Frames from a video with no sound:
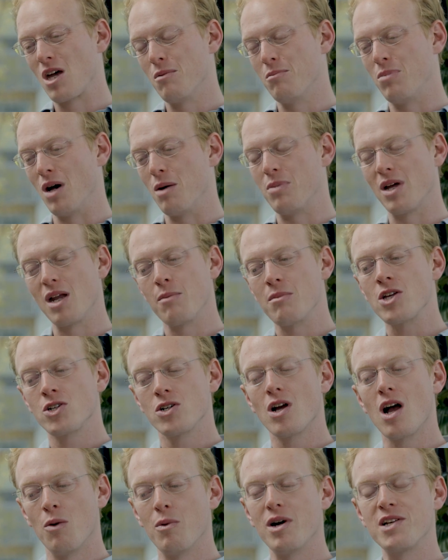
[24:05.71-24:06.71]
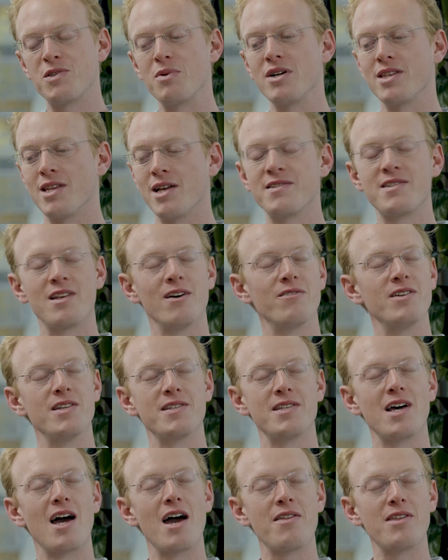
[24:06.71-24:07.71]
But I'm not sure how widespread that stuff
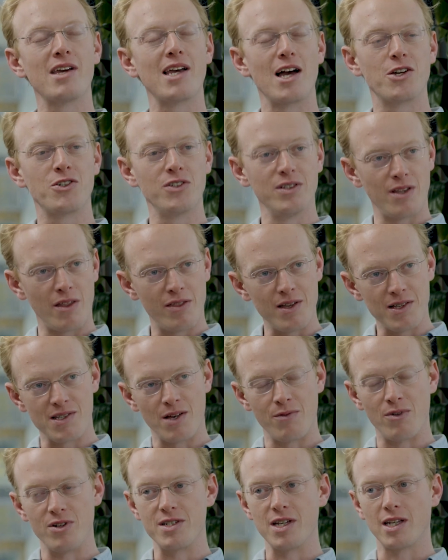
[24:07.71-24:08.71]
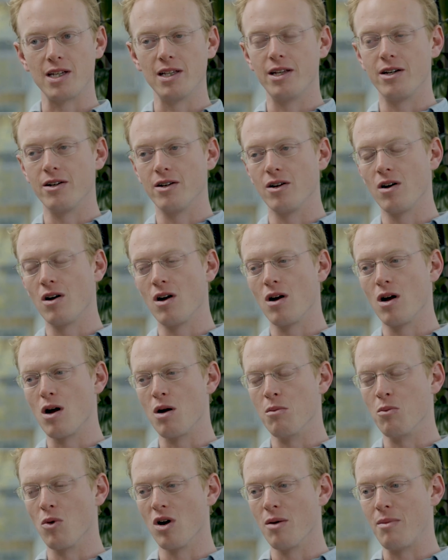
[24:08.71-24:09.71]
is. I think actually the things I've articulated
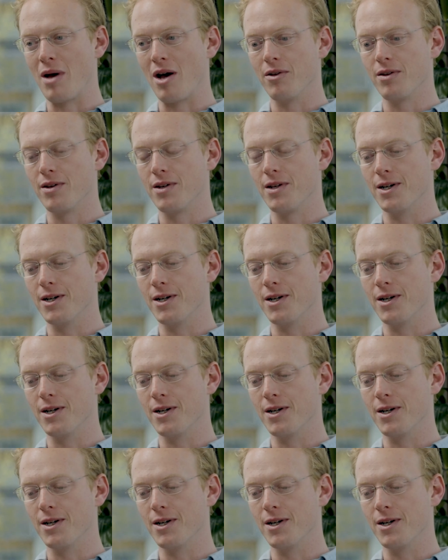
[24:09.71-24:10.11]
are more about